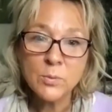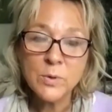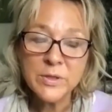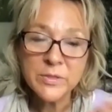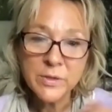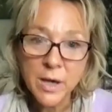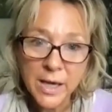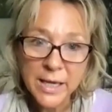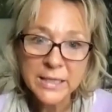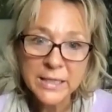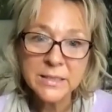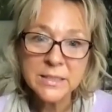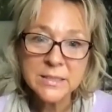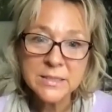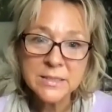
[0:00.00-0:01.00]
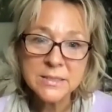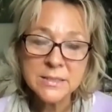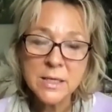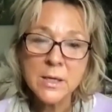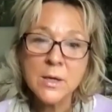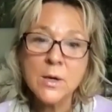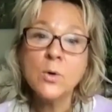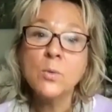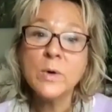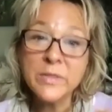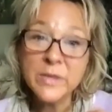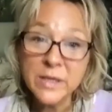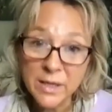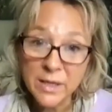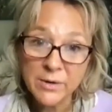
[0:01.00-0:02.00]
with kindness, with
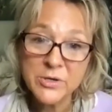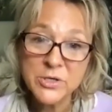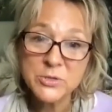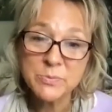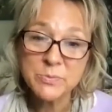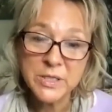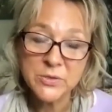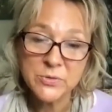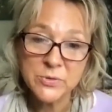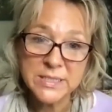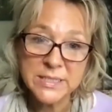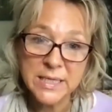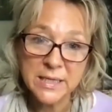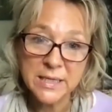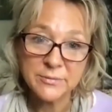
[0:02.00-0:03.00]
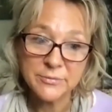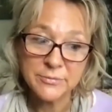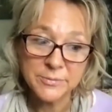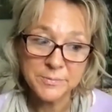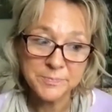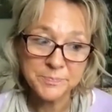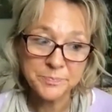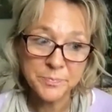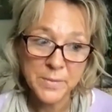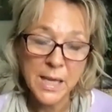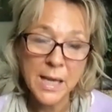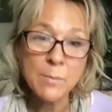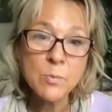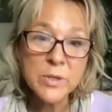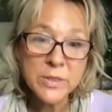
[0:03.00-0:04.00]
encouragement yourself,
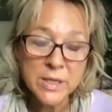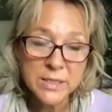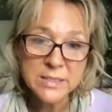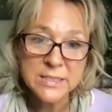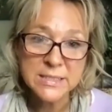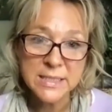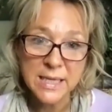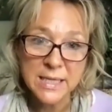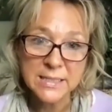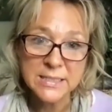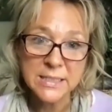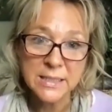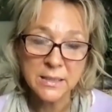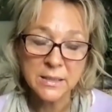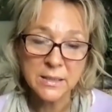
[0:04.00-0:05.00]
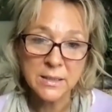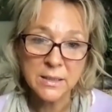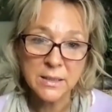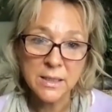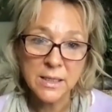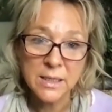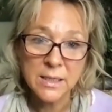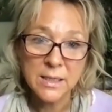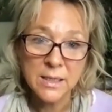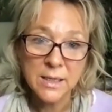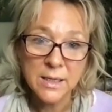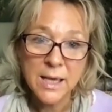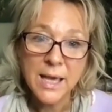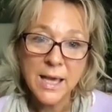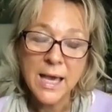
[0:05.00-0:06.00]
and with understanding.
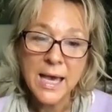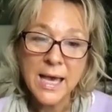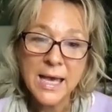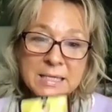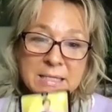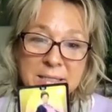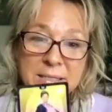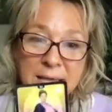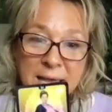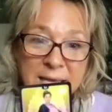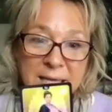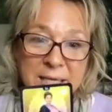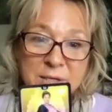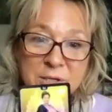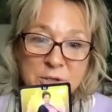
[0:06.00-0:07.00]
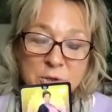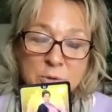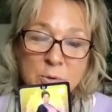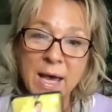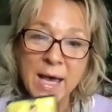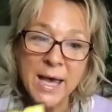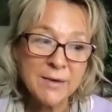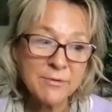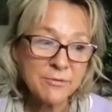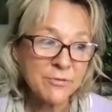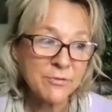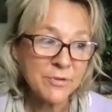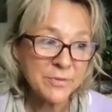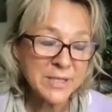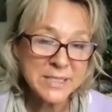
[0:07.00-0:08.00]
And then you have
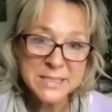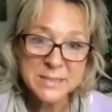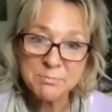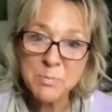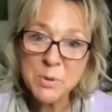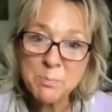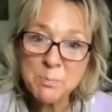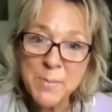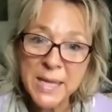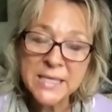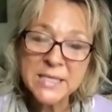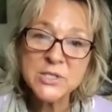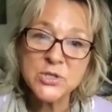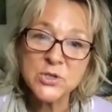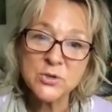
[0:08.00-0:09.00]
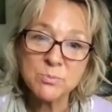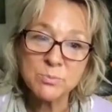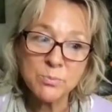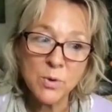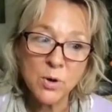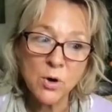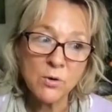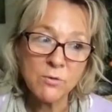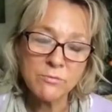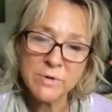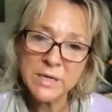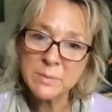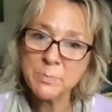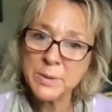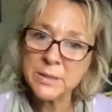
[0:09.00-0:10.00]
this momentum of
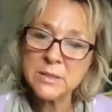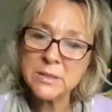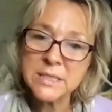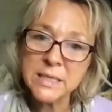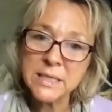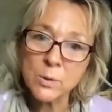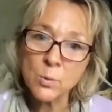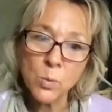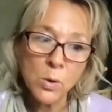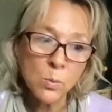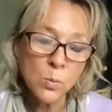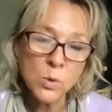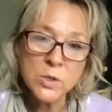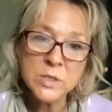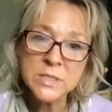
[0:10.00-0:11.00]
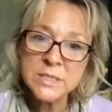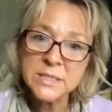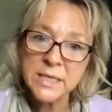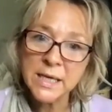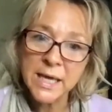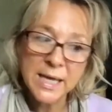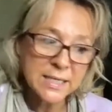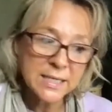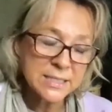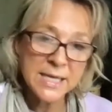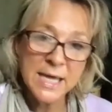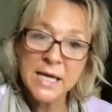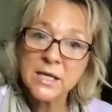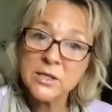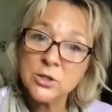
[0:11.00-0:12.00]
rebuilding what was a
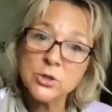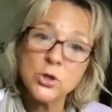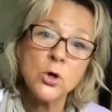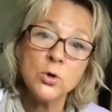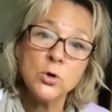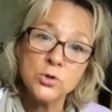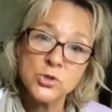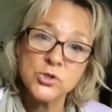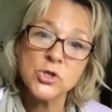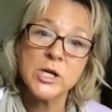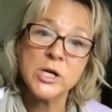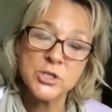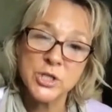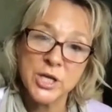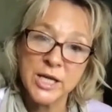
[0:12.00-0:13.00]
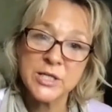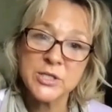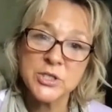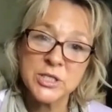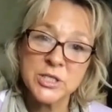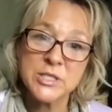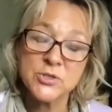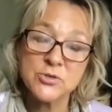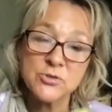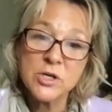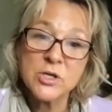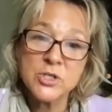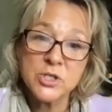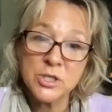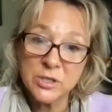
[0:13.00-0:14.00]
stagnant old structure, energetic
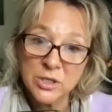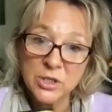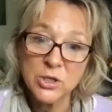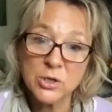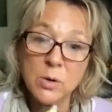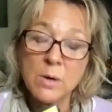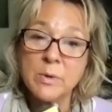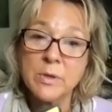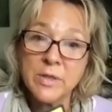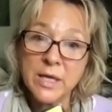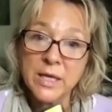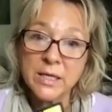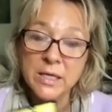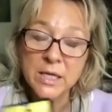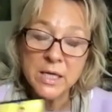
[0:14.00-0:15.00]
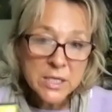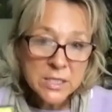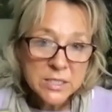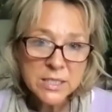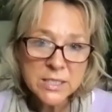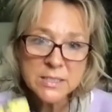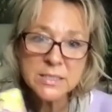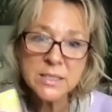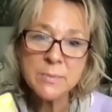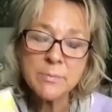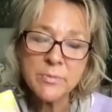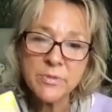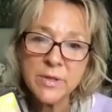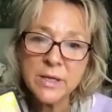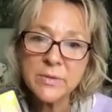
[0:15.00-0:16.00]
structure that you are within, to
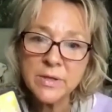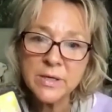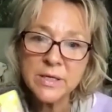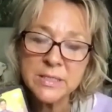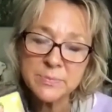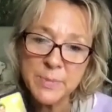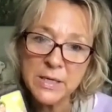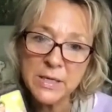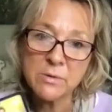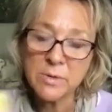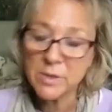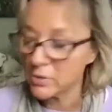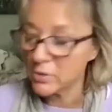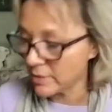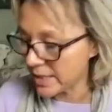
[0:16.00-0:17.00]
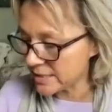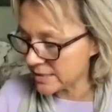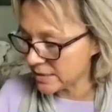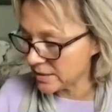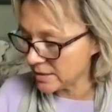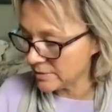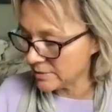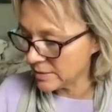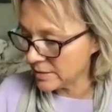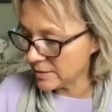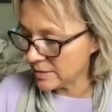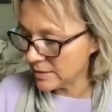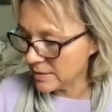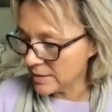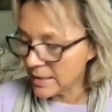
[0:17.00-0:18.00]
something that is bigger and greater,
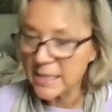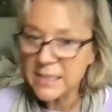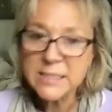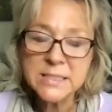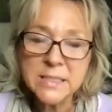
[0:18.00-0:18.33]
and